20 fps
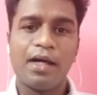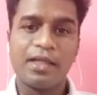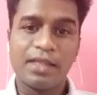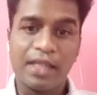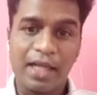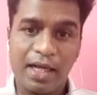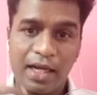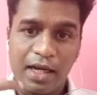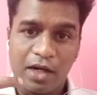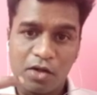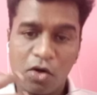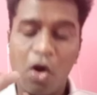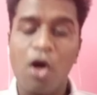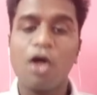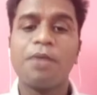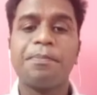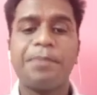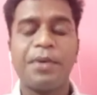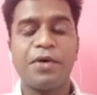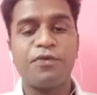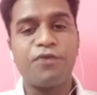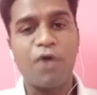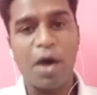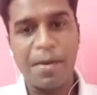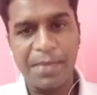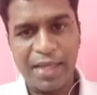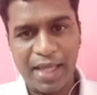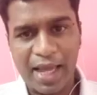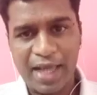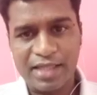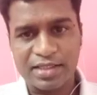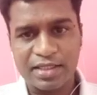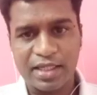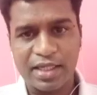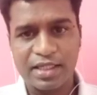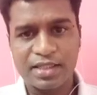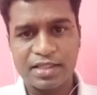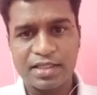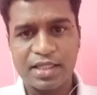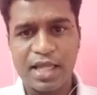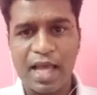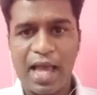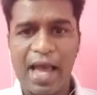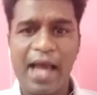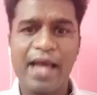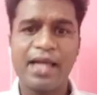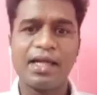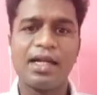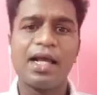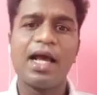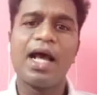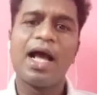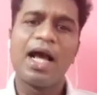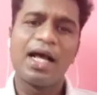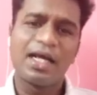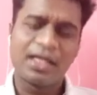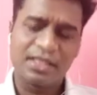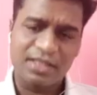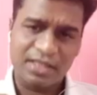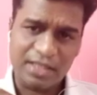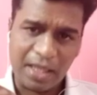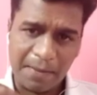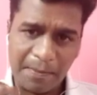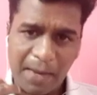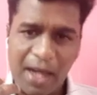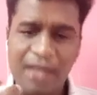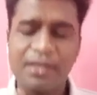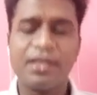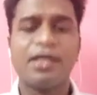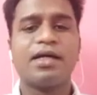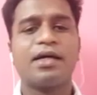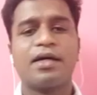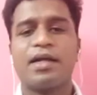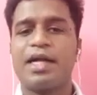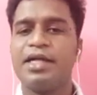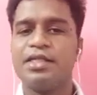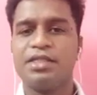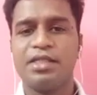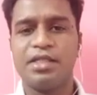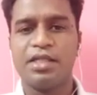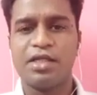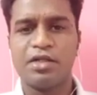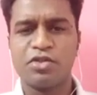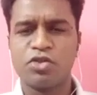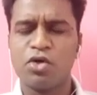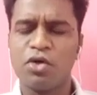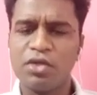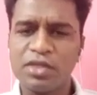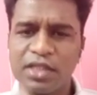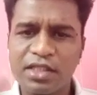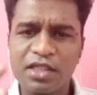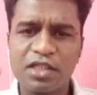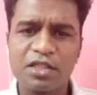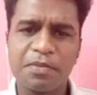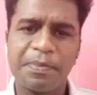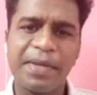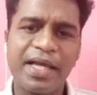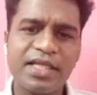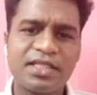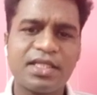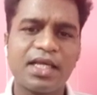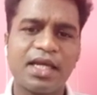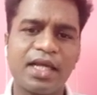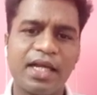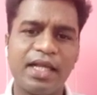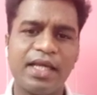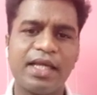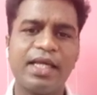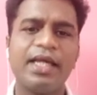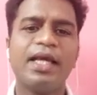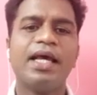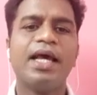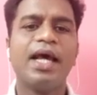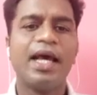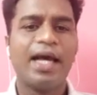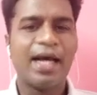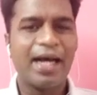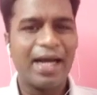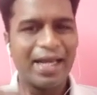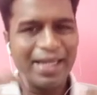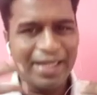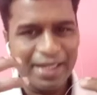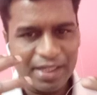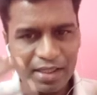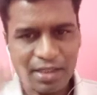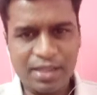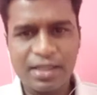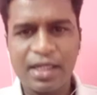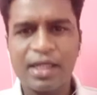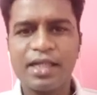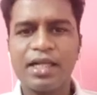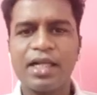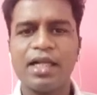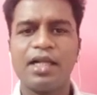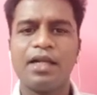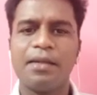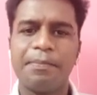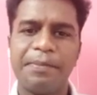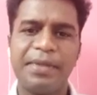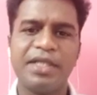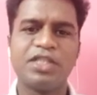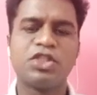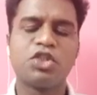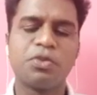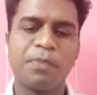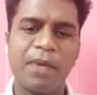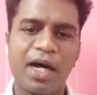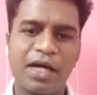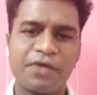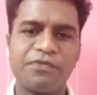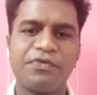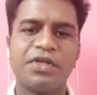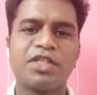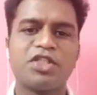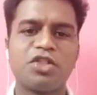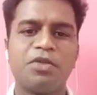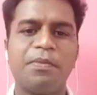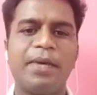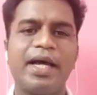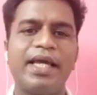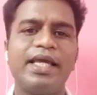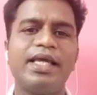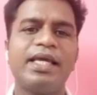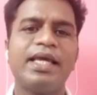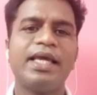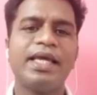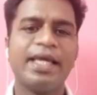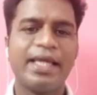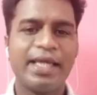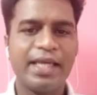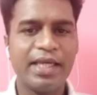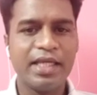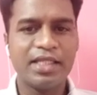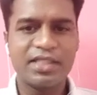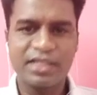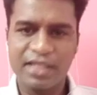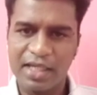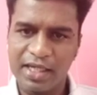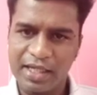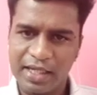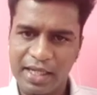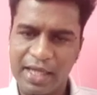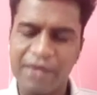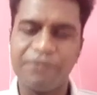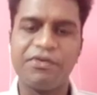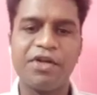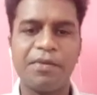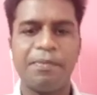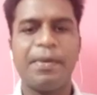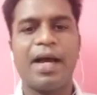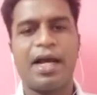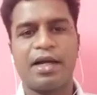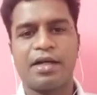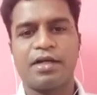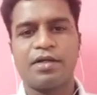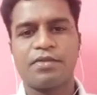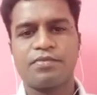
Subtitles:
the non-performing assets and some other criteria. So this is basically an internal benchmark fixed by each and every bank.